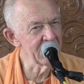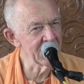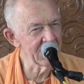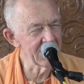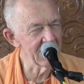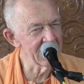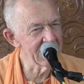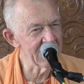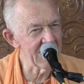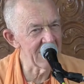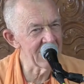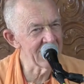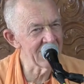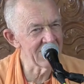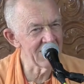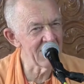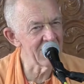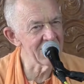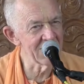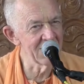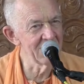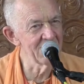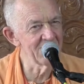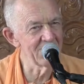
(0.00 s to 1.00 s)
Because at a
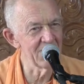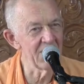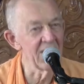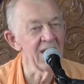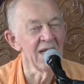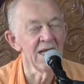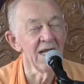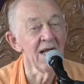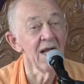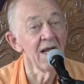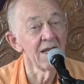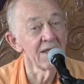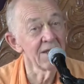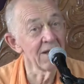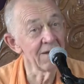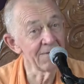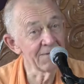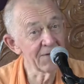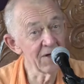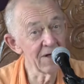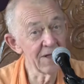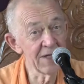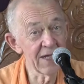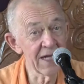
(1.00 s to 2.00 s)
certain point, yeah,
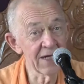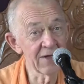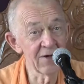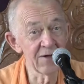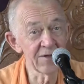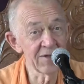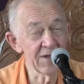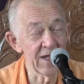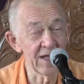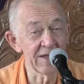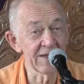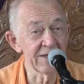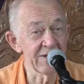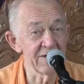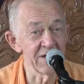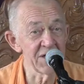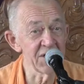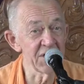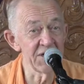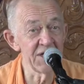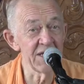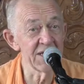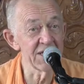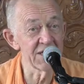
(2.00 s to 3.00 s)
of course, they go to,
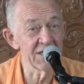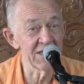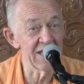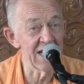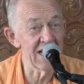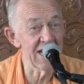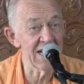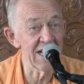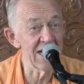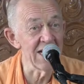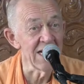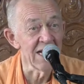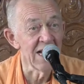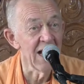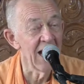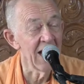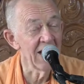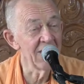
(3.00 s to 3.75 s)
Krishna's there,